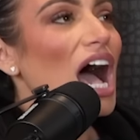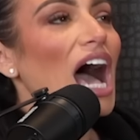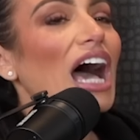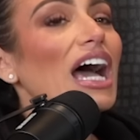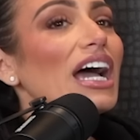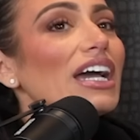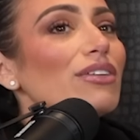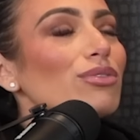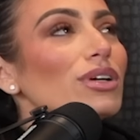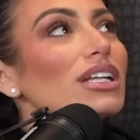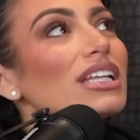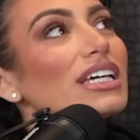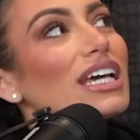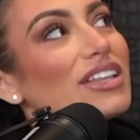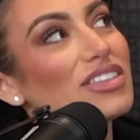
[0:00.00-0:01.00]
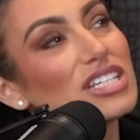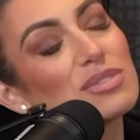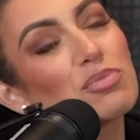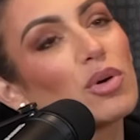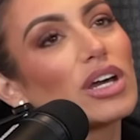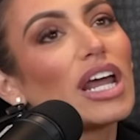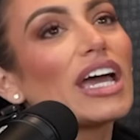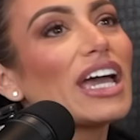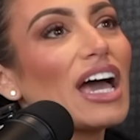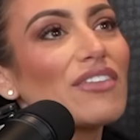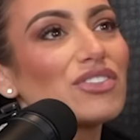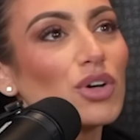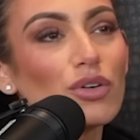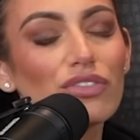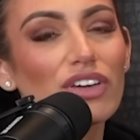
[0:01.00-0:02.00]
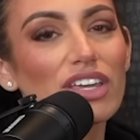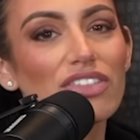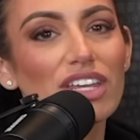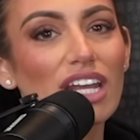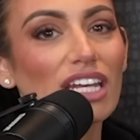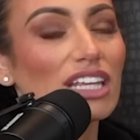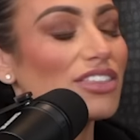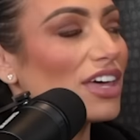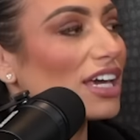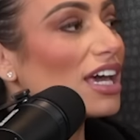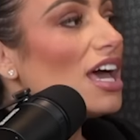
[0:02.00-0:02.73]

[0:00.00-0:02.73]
I really, at this point, I have no faith in anything.